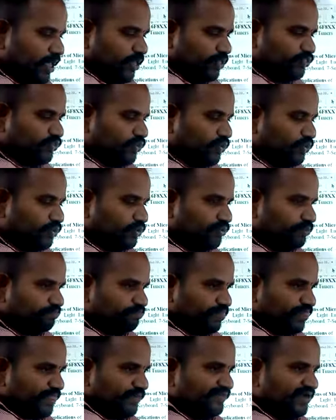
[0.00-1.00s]
So
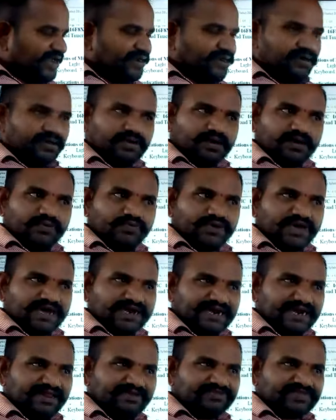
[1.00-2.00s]
when we are
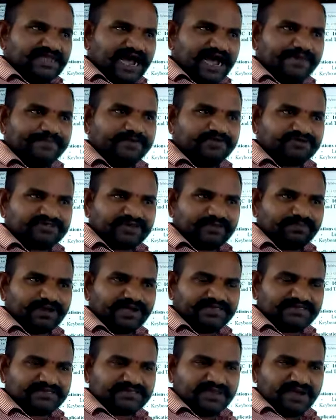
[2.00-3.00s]
dealing with the high power
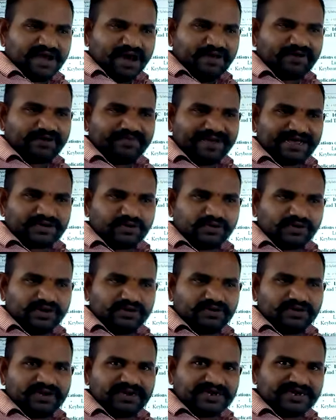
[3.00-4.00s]
supplies, our
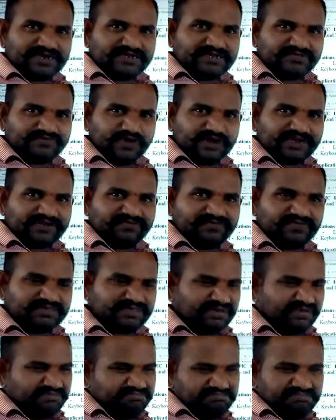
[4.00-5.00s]
microcontroller kit is working with
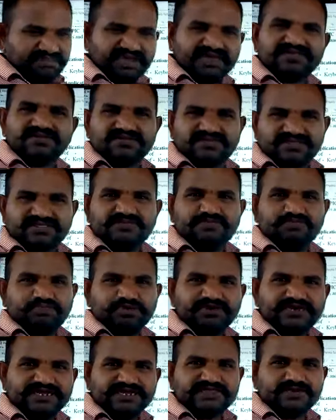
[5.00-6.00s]
the simple
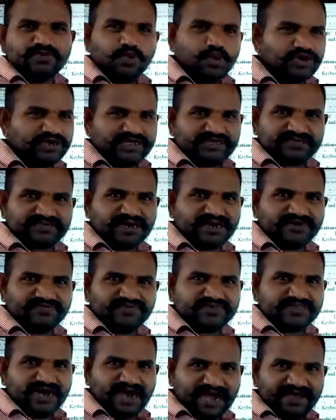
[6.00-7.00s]
DC voltage, not with
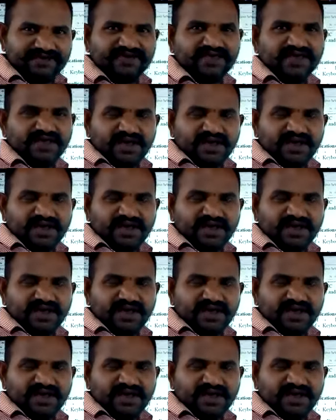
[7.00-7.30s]
the high